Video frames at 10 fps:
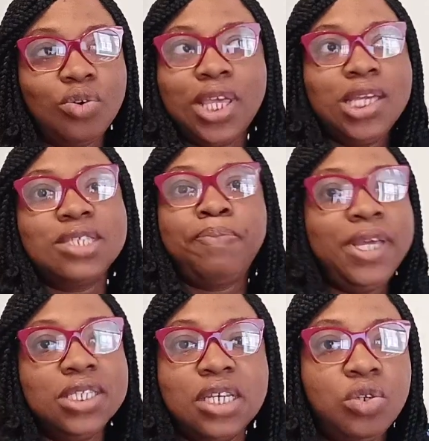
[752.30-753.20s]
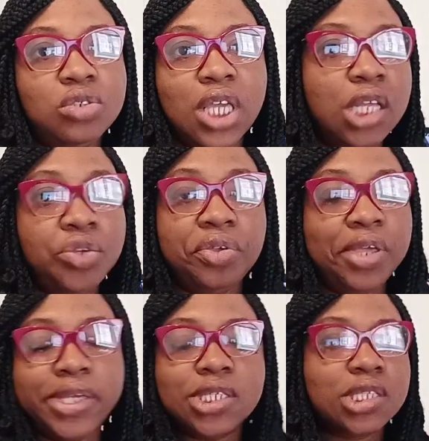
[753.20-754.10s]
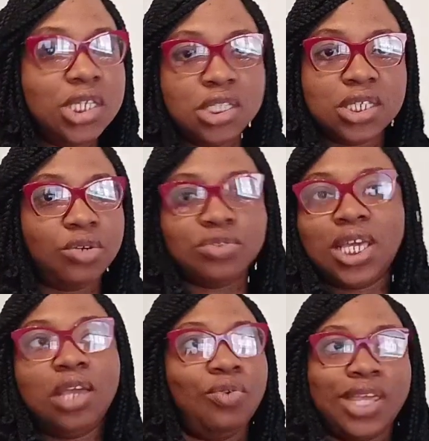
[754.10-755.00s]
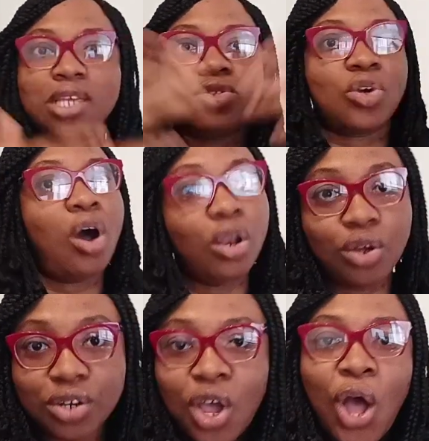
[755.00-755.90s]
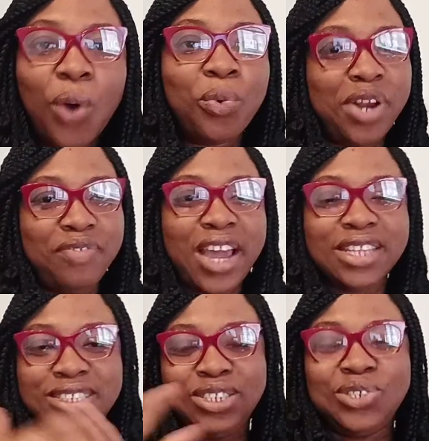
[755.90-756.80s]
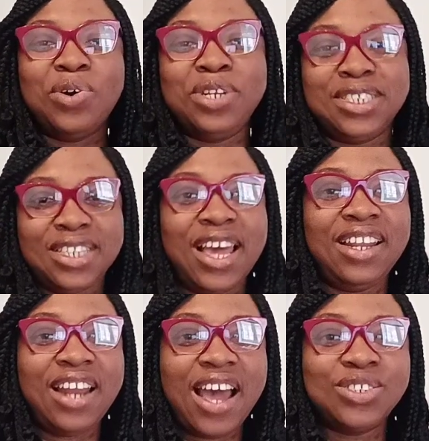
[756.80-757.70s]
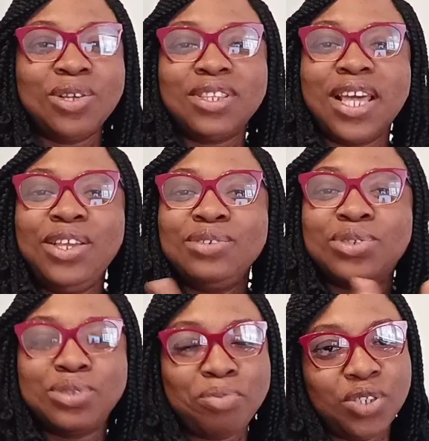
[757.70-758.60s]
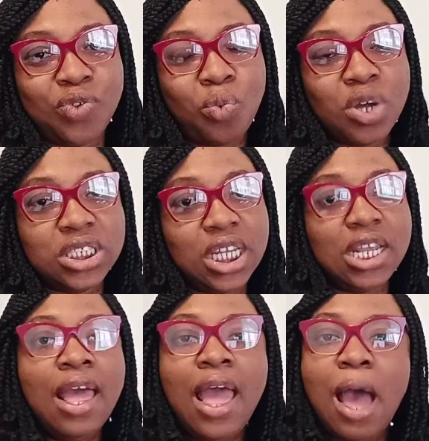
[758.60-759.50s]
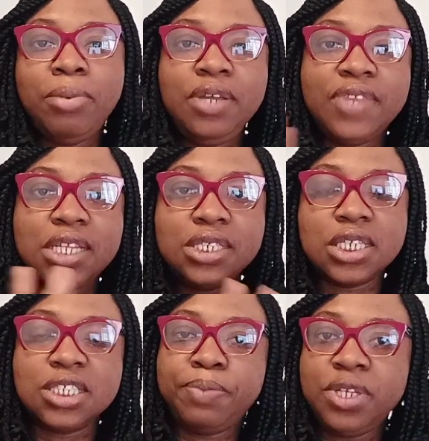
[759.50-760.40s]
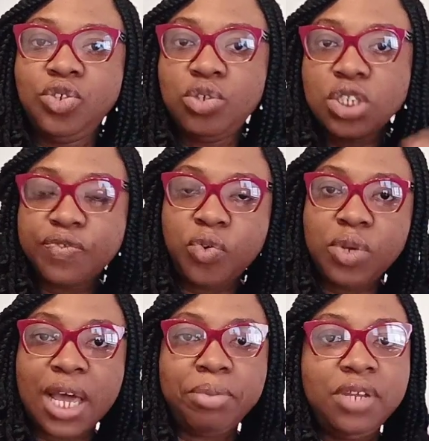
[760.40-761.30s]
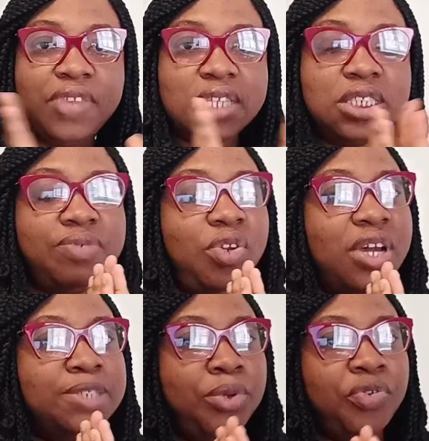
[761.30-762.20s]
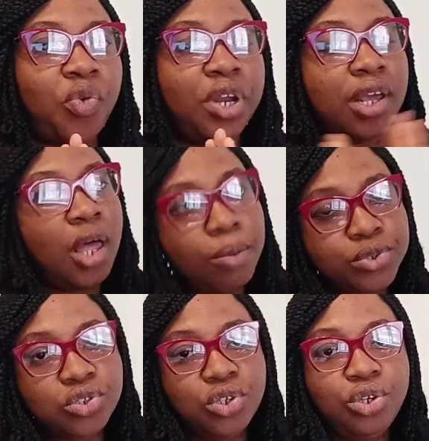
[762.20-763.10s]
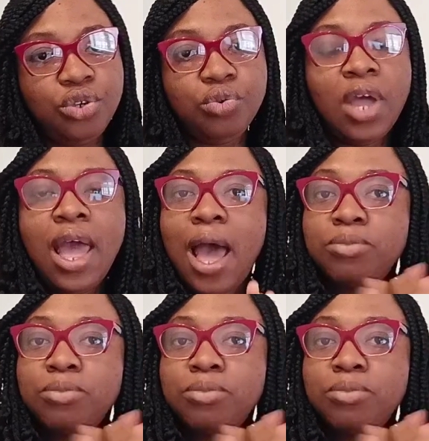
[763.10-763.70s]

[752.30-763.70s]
your cakes painted or to get your cakes tinted or to get your cakes colored, whatever it is you understand it as. So thank you so much for watching. I believe that this has been useful. I believe that this video has been of great help to you.